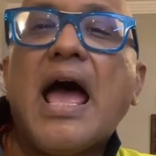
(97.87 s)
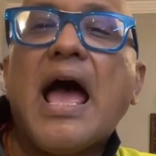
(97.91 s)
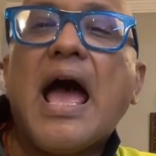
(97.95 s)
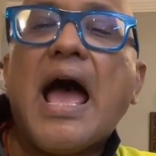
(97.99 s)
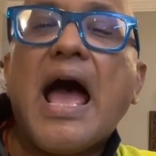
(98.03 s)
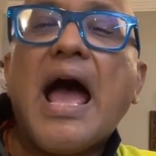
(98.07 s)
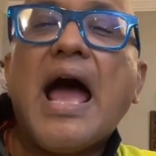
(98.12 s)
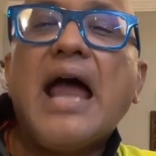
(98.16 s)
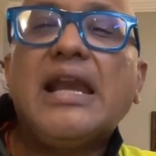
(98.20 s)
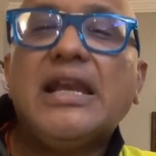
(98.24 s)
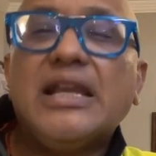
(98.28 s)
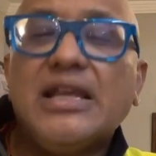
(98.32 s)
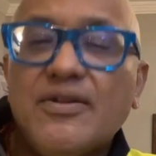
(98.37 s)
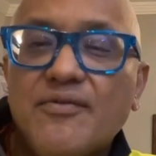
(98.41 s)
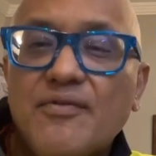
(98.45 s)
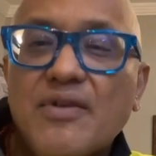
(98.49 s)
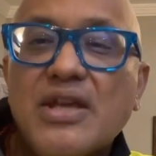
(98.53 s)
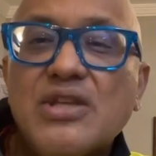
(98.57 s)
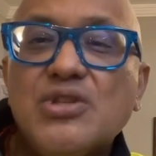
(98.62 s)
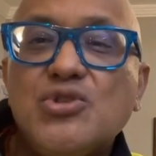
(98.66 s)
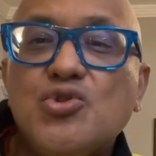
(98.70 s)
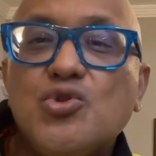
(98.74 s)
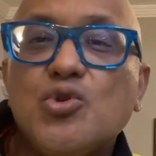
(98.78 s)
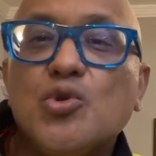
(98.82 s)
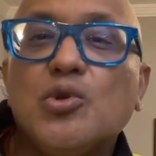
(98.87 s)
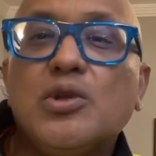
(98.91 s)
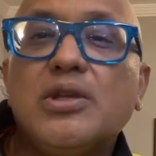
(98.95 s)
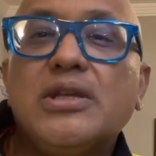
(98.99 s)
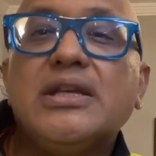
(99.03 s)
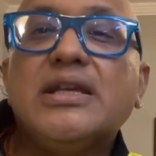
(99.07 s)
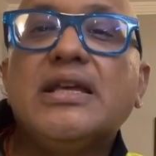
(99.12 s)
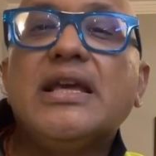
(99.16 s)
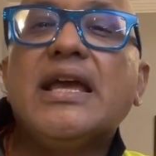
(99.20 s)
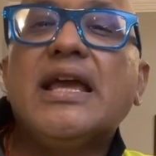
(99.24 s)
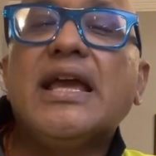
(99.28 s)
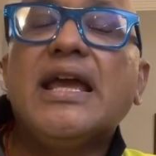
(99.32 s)
and
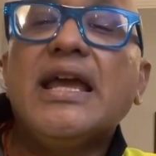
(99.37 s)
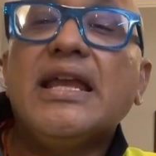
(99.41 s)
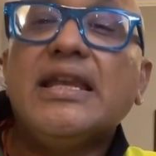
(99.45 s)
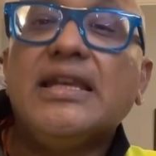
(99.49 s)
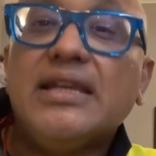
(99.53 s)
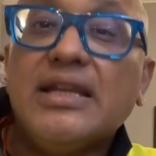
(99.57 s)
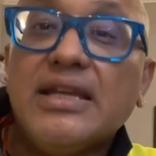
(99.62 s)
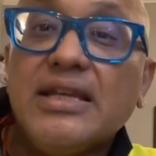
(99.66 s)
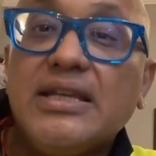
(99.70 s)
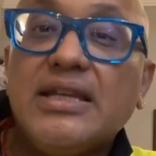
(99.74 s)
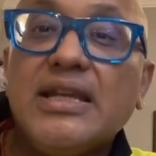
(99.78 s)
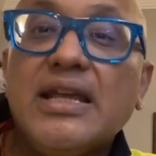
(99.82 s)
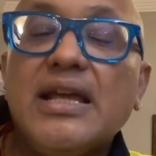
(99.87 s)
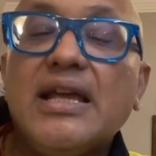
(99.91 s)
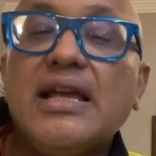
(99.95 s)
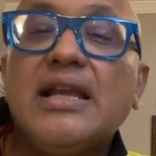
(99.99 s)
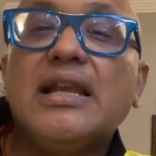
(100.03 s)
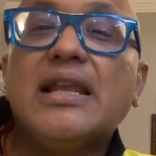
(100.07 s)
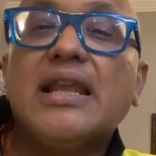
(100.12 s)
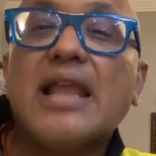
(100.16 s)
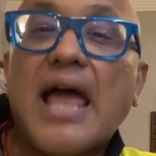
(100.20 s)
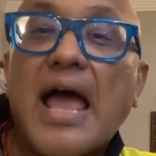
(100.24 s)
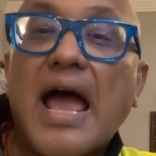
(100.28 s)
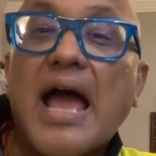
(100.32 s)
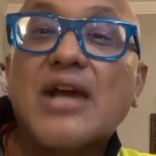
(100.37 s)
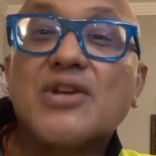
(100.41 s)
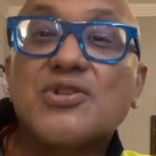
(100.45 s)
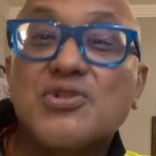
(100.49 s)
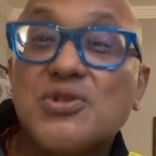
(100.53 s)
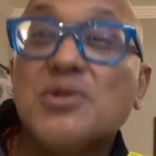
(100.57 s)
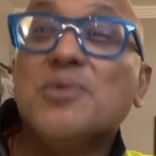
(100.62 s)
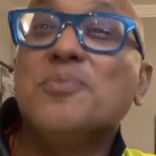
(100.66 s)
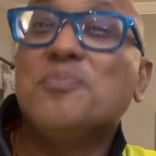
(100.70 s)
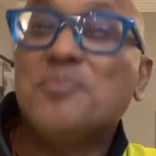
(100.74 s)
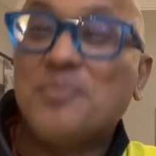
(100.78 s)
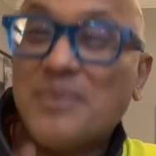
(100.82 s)
eventually a detailed
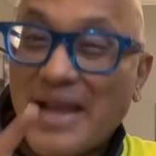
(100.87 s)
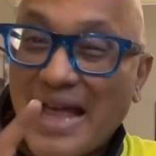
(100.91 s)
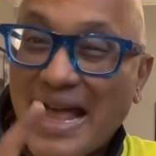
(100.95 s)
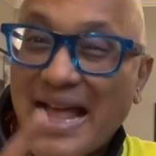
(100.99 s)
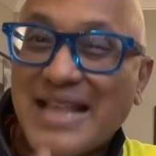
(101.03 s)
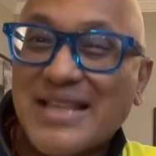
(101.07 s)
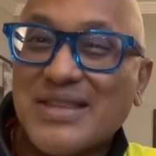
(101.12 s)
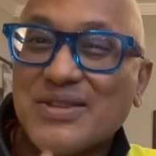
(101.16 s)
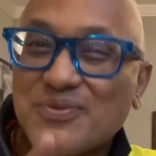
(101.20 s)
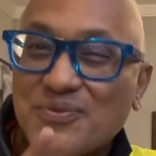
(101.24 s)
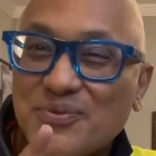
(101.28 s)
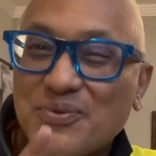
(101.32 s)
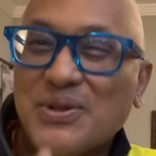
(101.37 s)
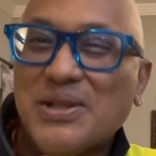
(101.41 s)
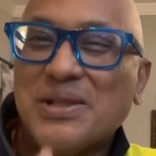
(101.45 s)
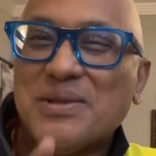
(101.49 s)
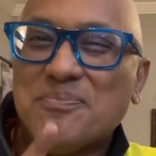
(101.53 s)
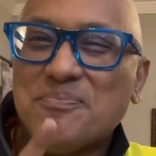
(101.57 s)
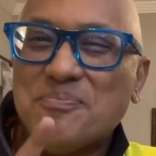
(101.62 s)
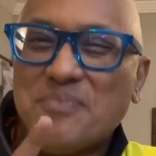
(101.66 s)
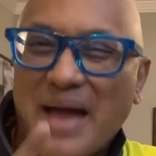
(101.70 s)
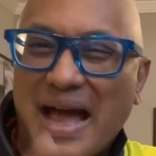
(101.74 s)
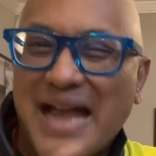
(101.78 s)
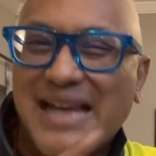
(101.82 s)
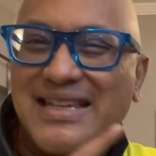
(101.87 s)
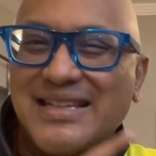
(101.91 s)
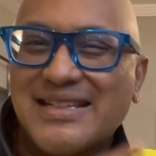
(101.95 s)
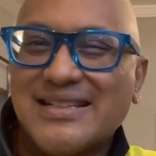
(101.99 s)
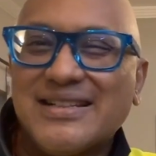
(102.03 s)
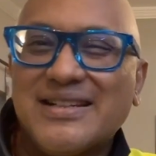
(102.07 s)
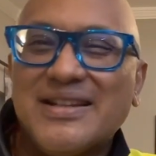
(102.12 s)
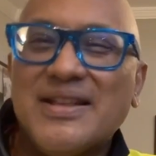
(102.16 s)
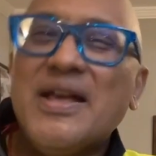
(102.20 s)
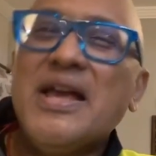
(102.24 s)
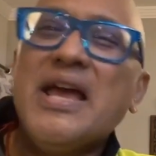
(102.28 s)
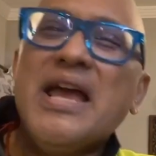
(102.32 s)
action plans will
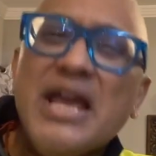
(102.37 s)
matter.